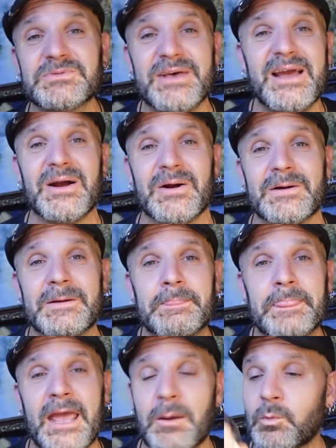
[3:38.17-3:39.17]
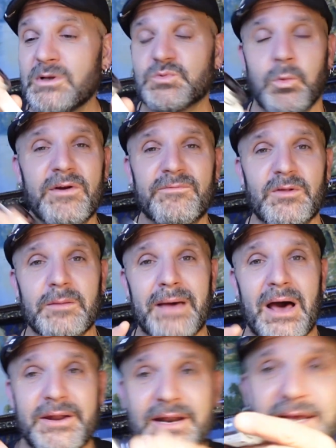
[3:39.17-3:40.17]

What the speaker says: there. And what's wonderful about it,